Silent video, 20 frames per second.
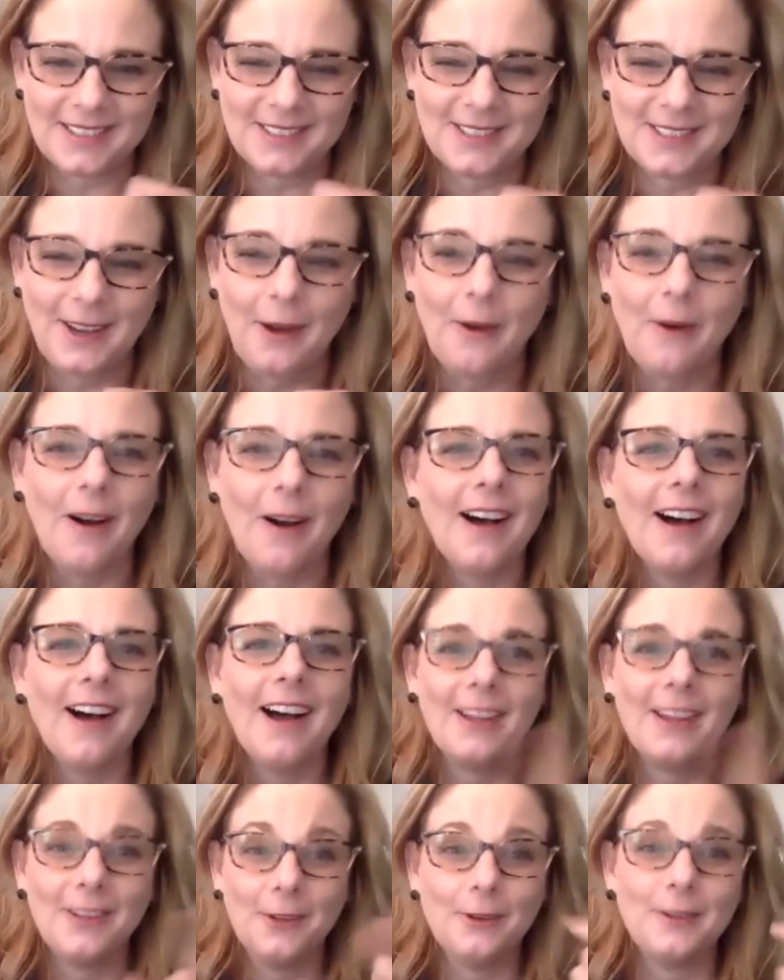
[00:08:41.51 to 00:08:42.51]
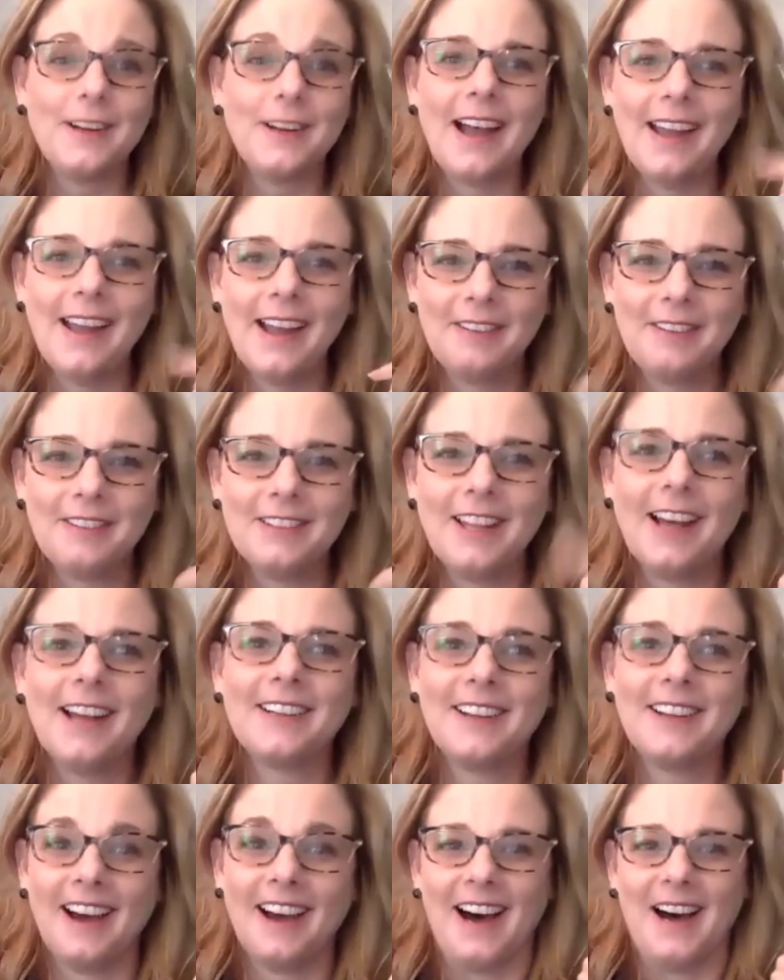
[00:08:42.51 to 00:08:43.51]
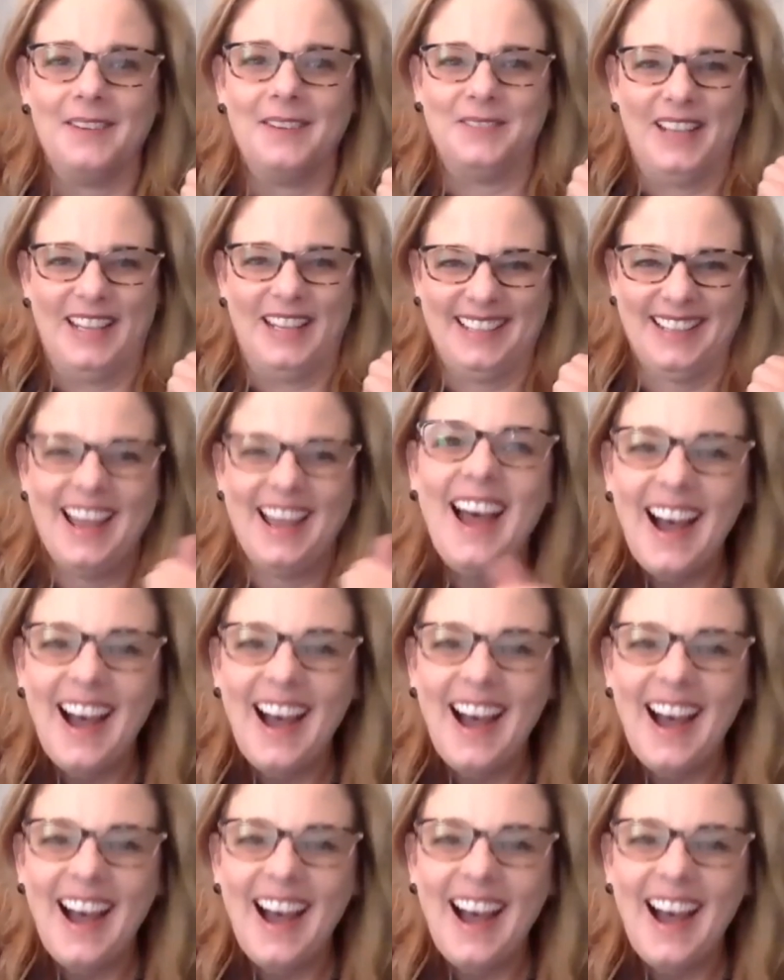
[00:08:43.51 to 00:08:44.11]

So you and I have a lot in common.